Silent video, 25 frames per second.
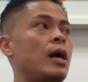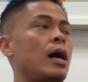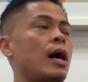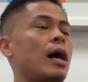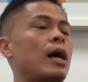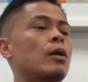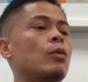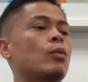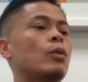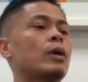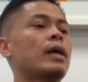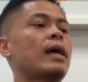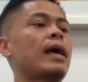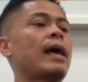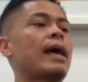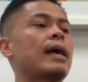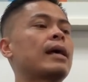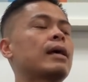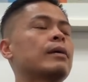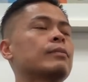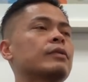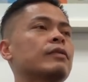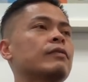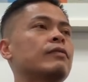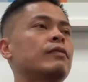I don't want to
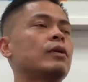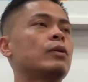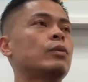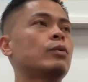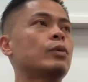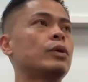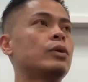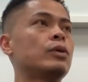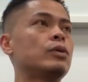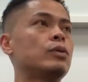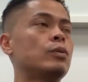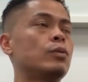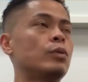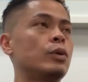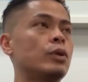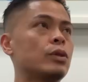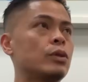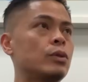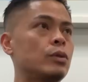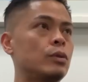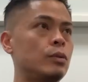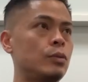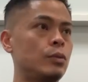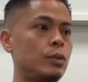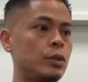hang up the phone with, with,
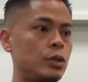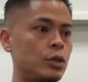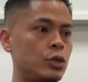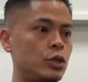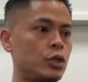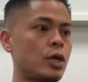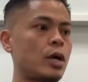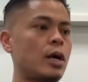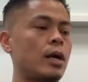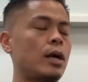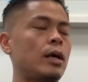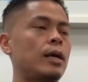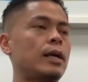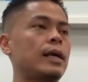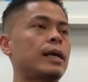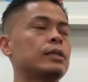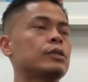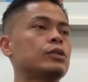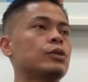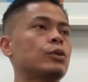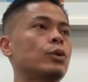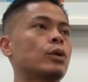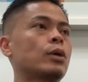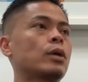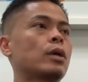with Sean
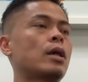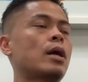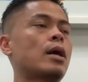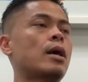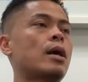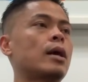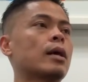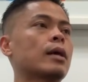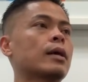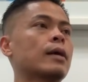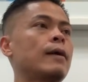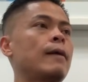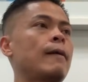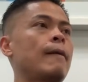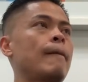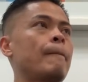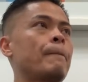at two o'clock,